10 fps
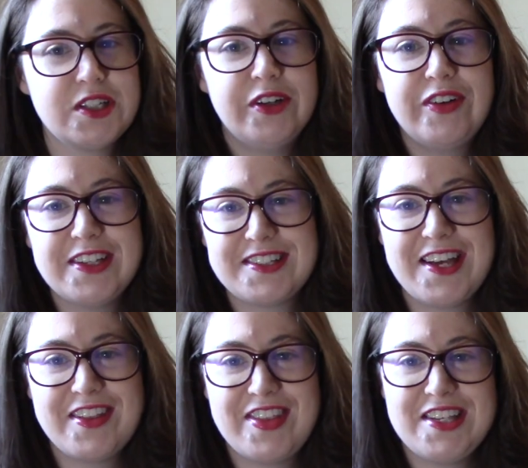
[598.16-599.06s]
nervous
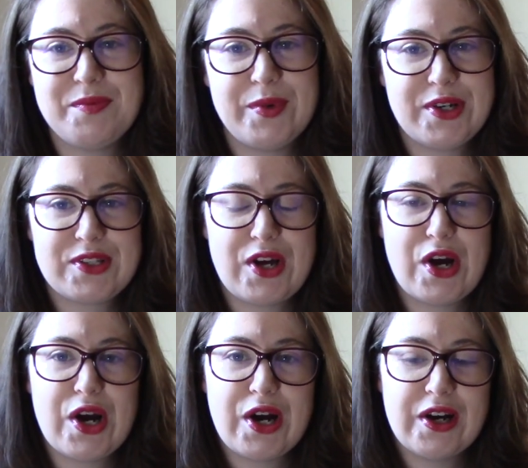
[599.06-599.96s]
that these books
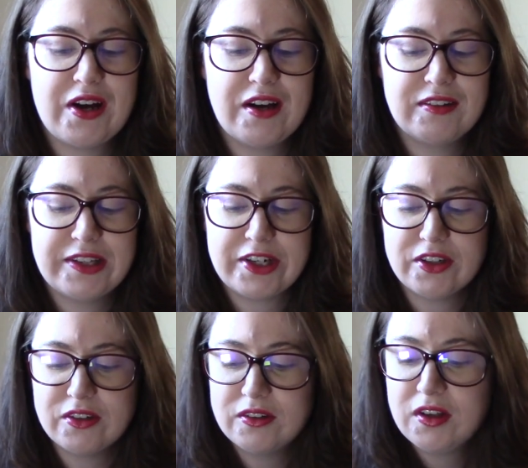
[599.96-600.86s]
are a
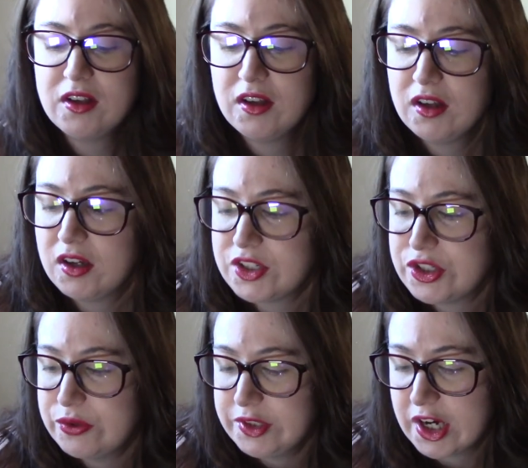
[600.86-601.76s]
little
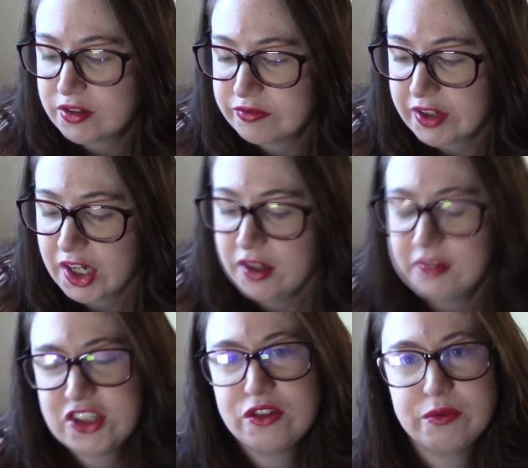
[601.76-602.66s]
too young for
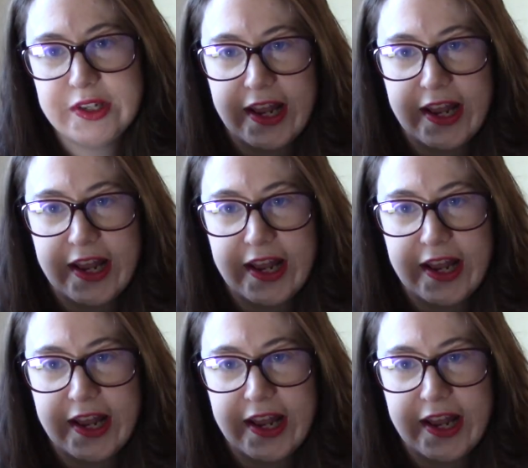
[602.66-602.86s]
her. She'll read